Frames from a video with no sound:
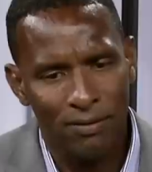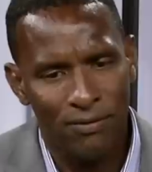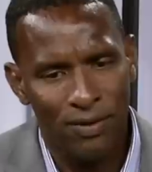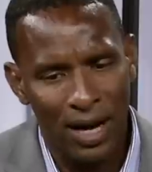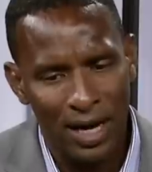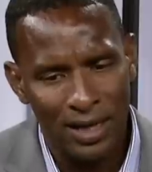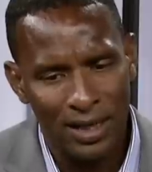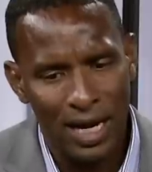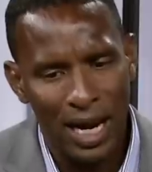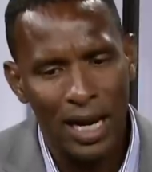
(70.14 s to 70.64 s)

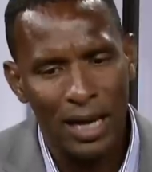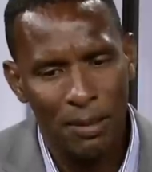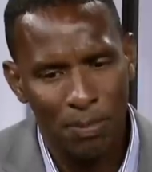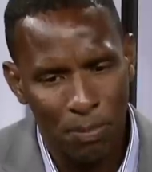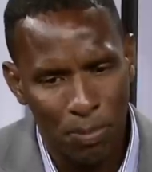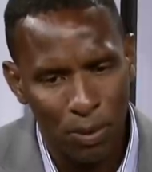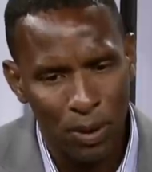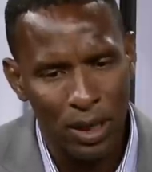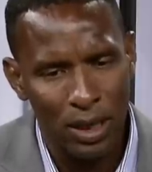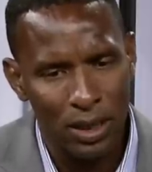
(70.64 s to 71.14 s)
Van Dijk
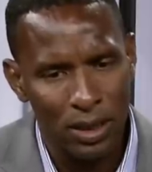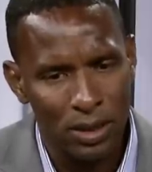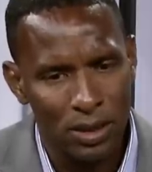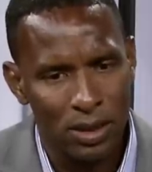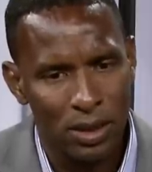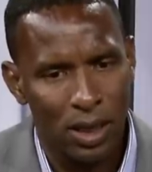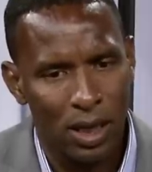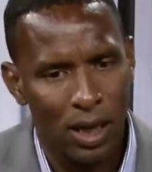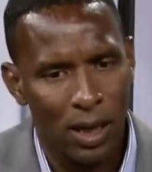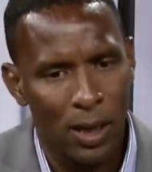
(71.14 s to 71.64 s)

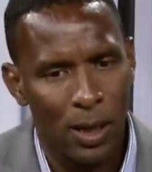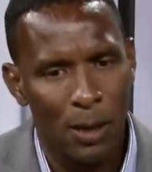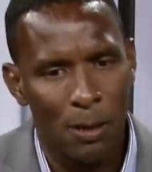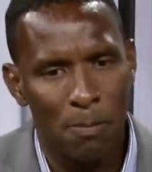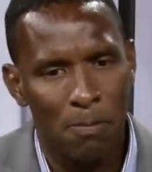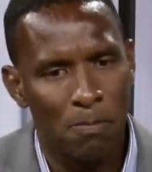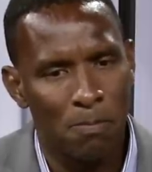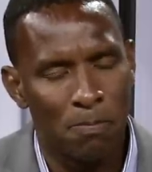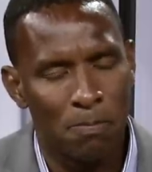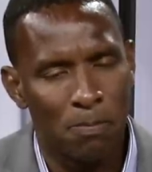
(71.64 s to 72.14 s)
brings
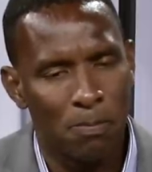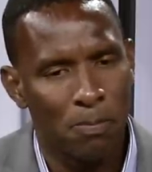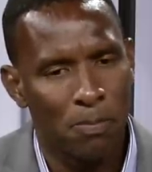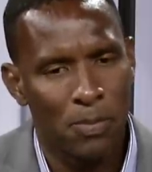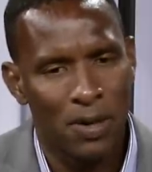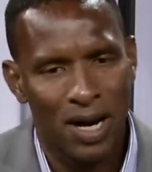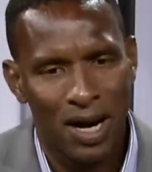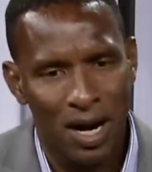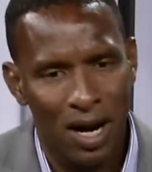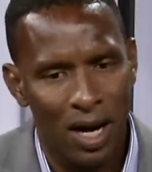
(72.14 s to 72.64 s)

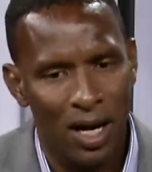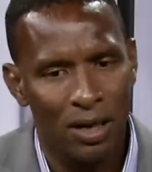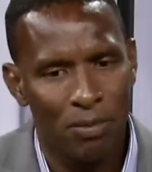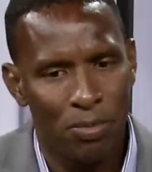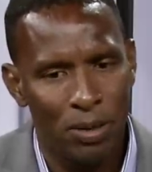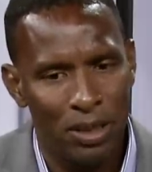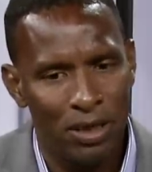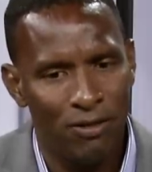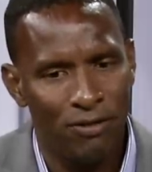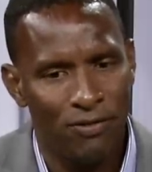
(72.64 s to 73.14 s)
can't
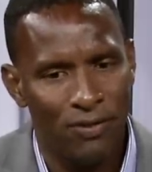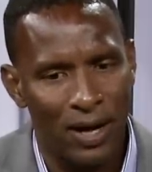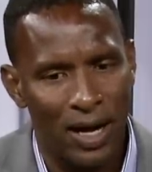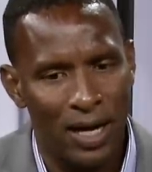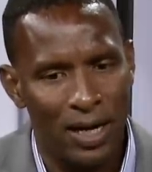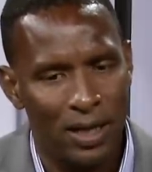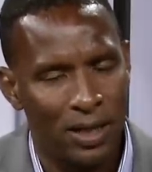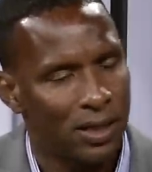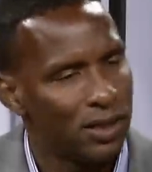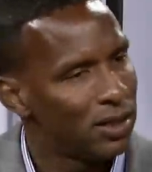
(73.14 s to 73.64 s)
be
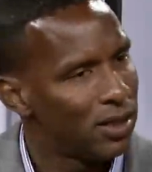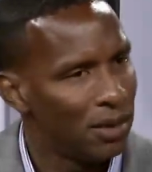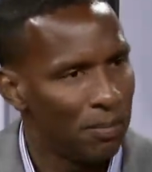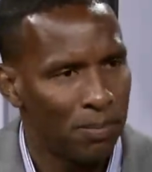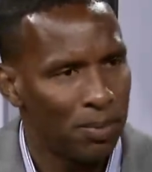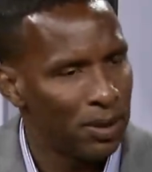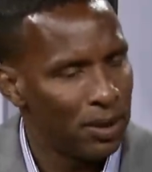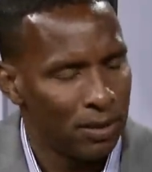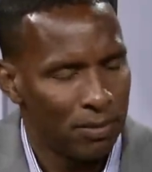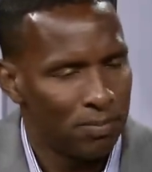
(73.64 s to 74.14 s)
defined
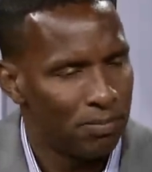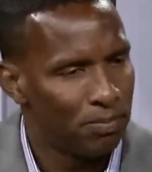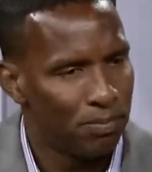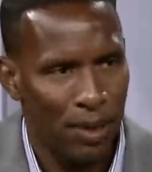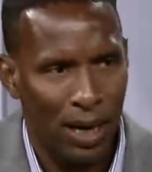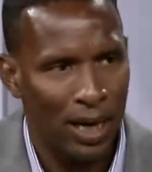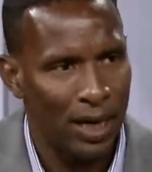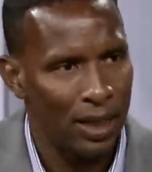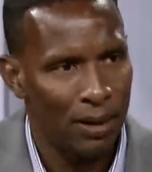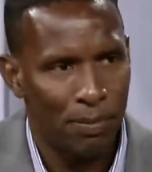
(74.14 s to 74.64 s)
simply
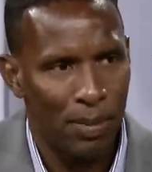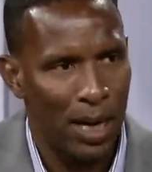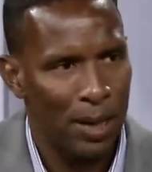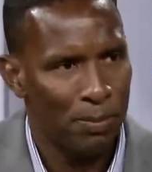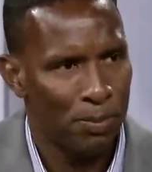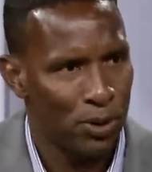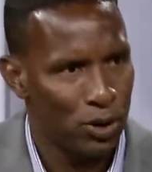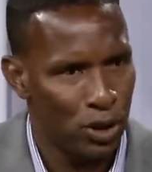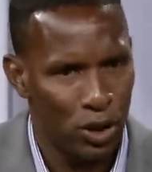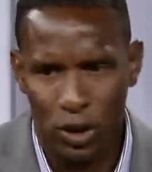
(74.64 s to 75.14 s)
by
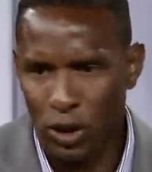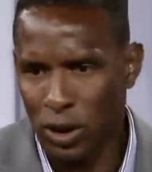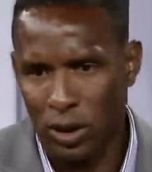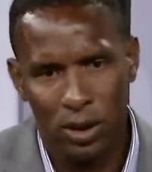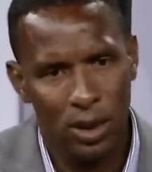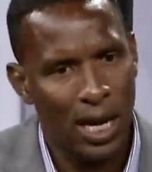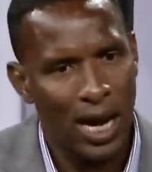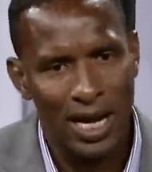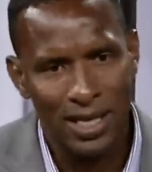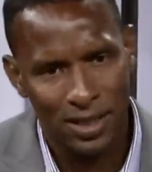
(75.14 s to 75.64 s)
position,
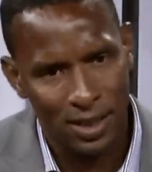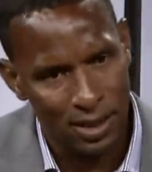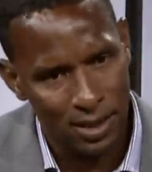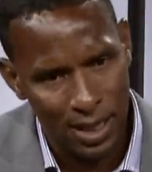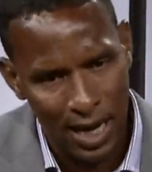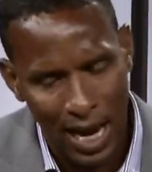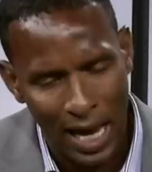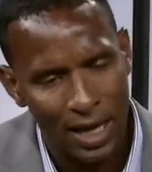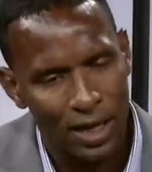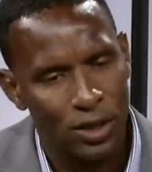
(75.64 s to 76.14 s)
as in
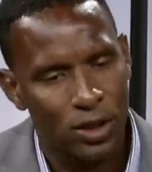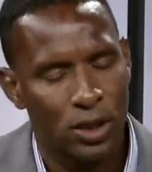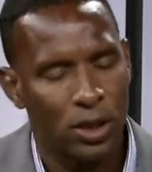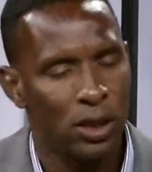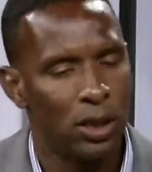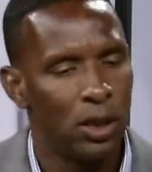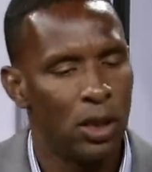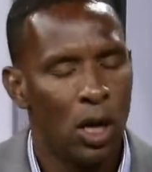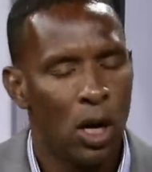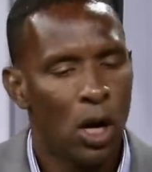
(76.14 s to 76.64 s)

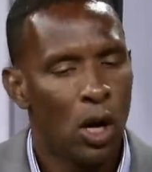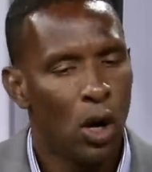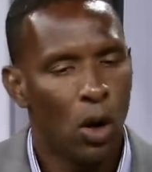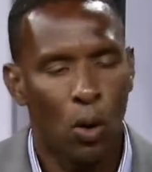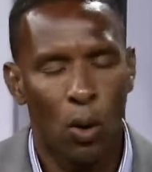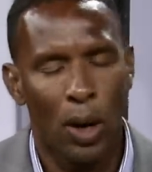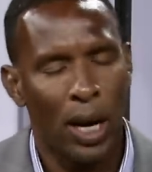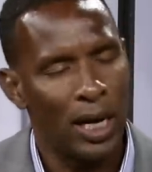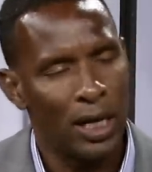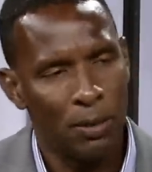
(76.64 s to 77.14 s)
Alisson
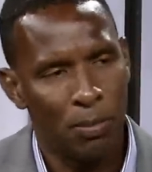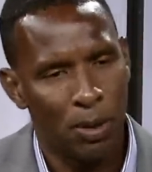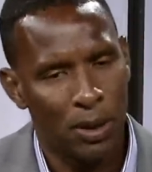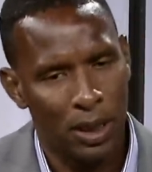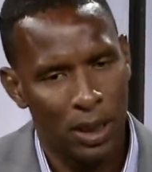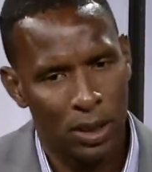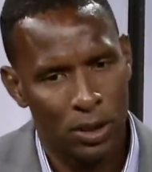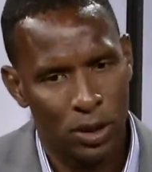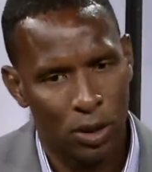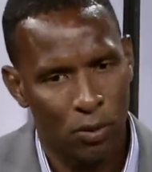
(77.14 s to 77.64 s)
or
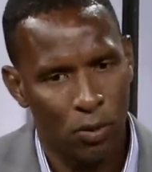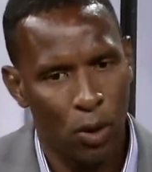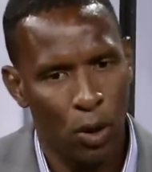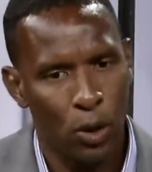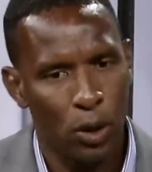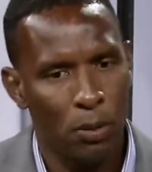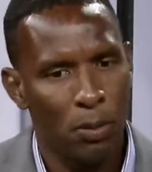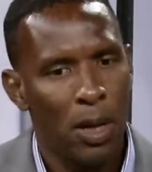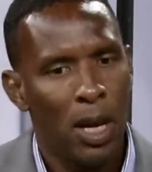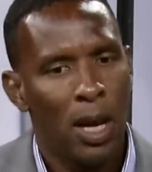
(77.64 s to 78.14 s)
anybody else around
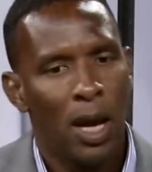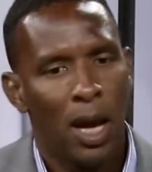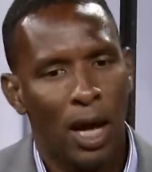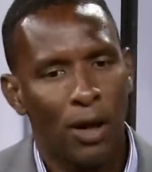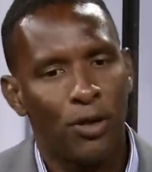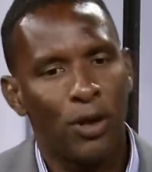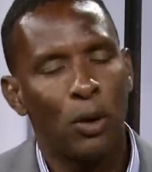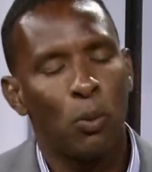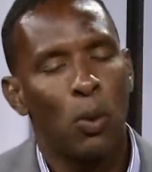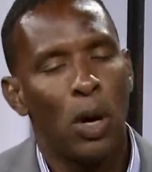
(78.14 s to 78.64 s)
him. I
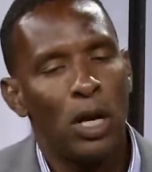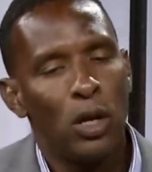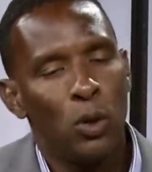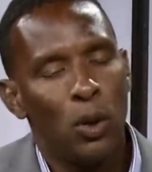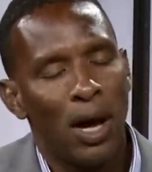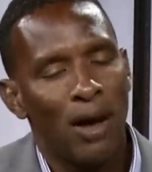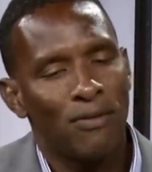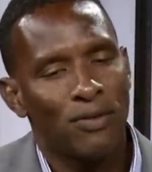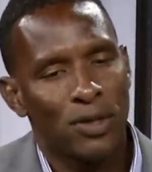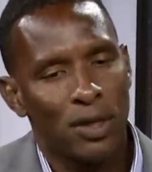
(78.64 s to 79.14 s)
think when you
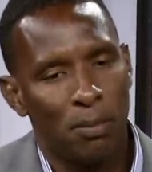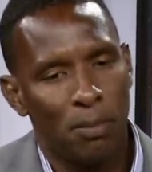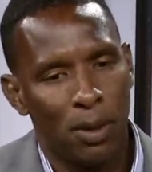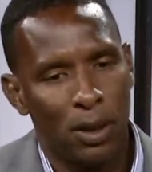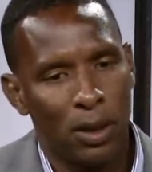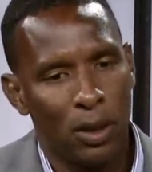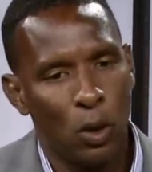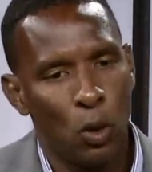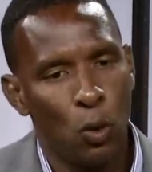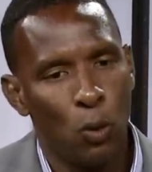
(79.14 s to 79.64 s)
have
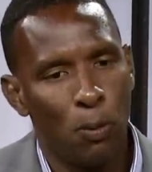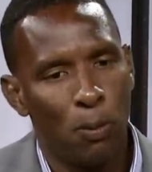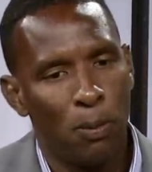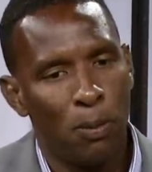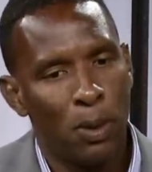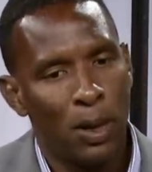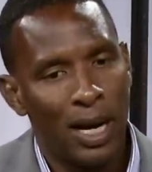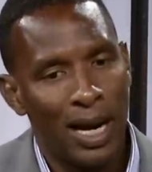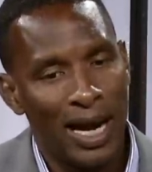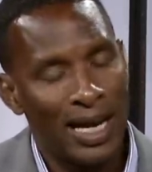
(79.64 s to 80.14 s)
somebody who
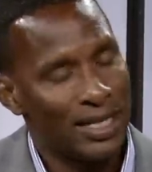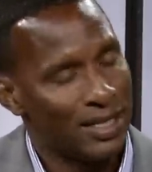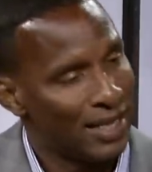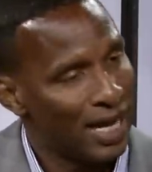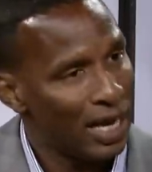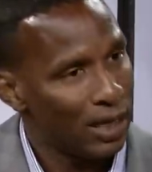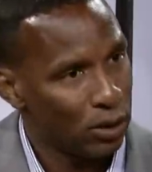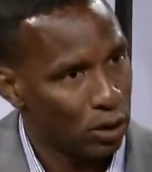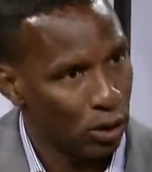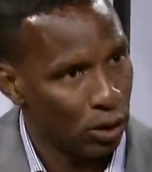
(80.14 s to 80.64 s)
is
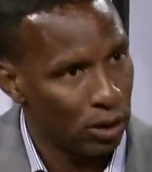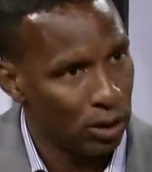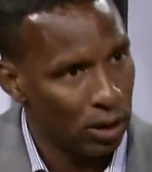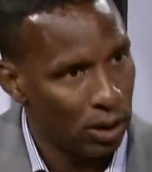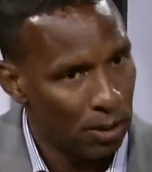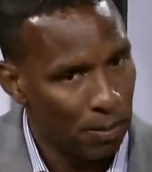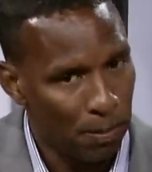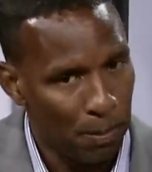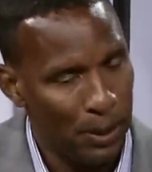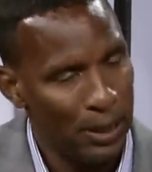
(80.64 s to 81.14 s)
that good,
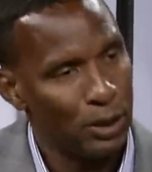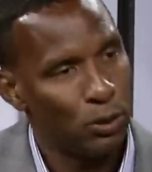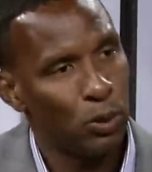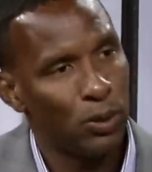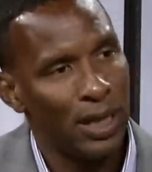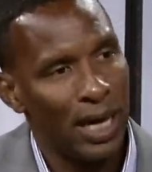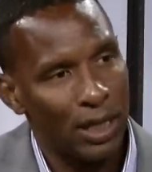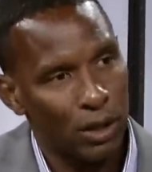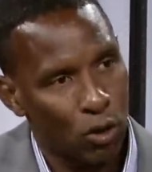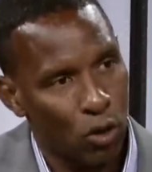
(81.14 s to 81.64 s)
plays with
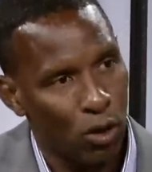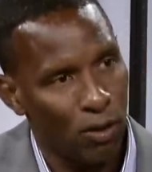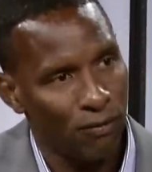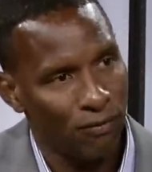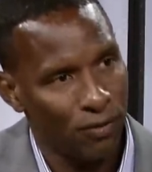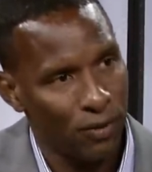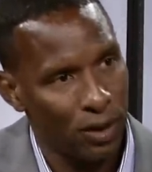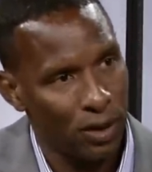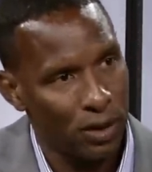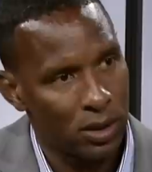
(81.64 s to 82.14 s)
that
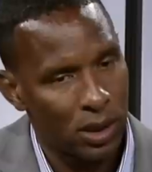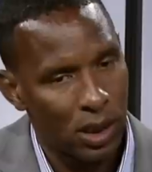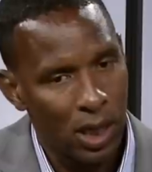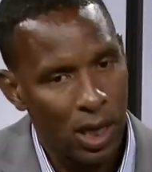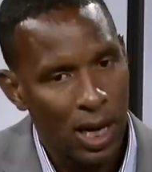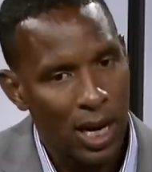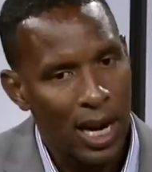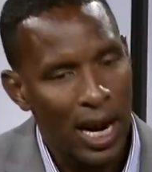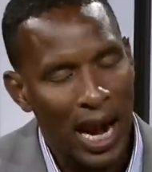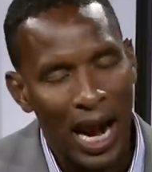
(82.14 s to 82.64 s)
confidence,
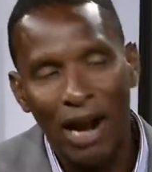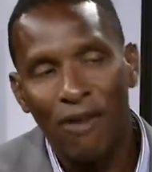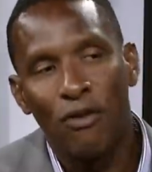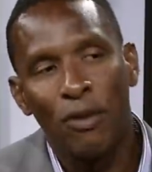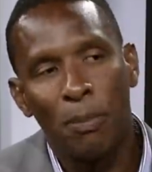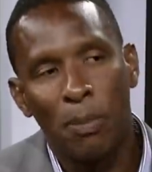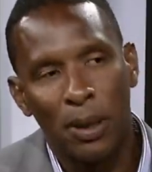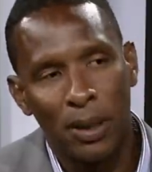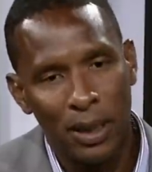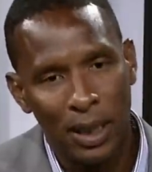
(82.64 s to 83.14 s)

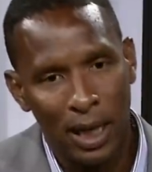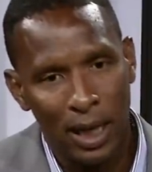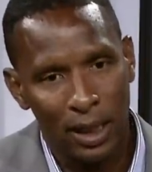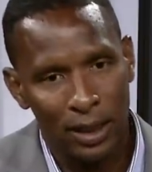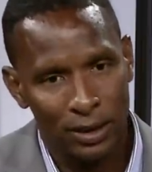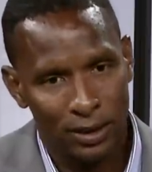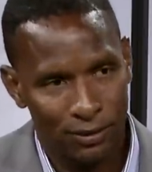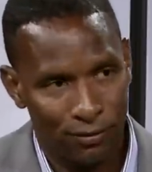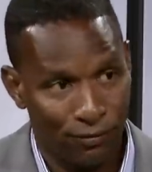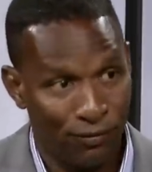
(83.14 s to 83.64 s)
everybody
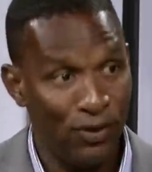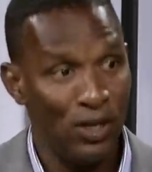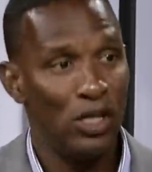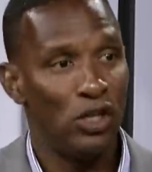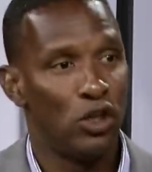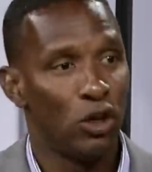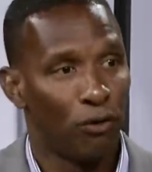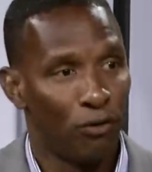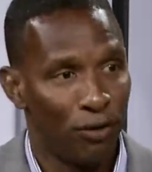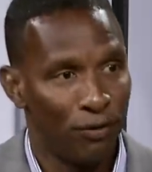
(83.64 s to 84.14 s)
else
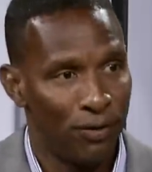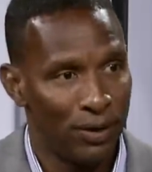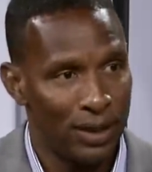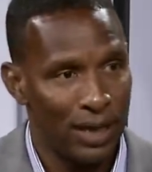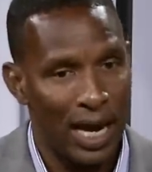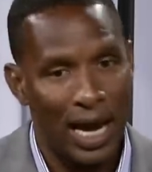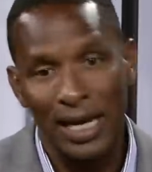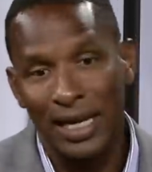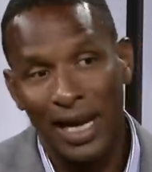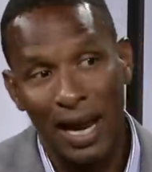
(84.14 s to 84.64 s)
feeds off of it
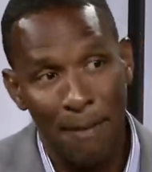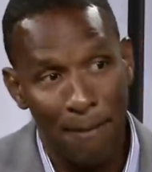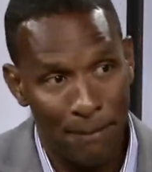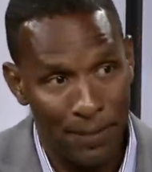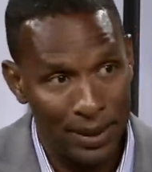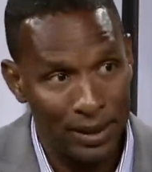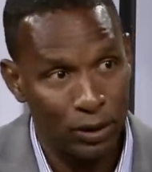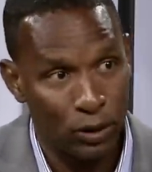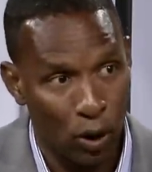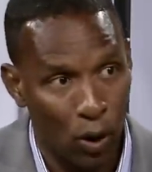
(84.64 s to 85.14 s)
and can
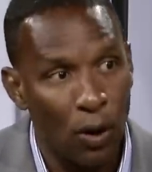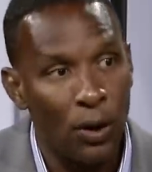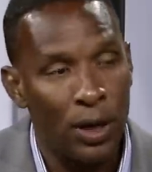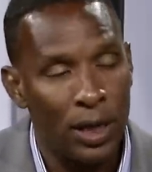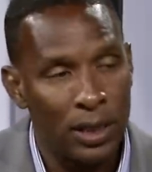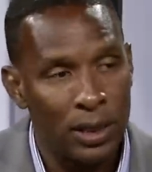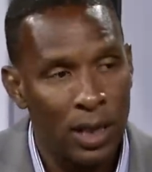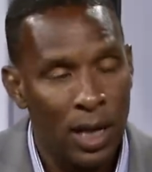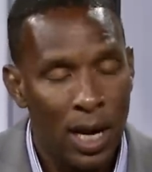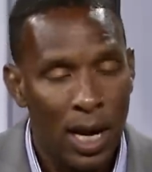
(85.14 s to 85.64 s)
build on
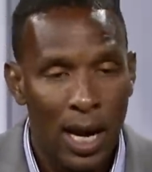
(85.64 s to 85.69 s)
it.